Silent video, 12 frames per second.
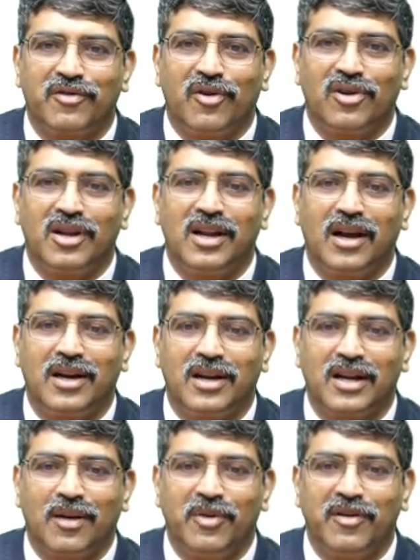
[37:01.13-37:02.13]
coronary
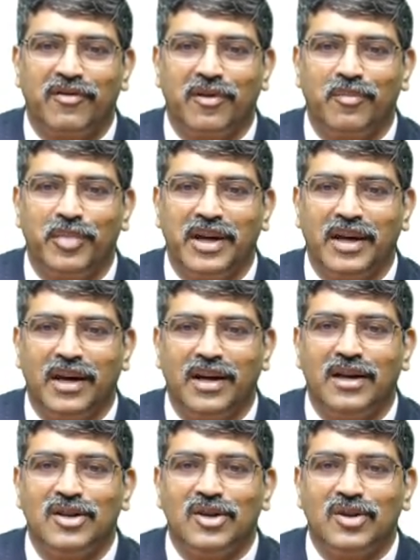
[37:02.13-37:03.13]
artery coming from PA.
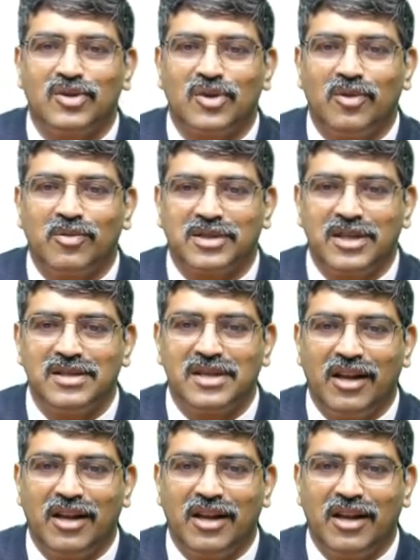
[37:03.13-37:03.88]
So, since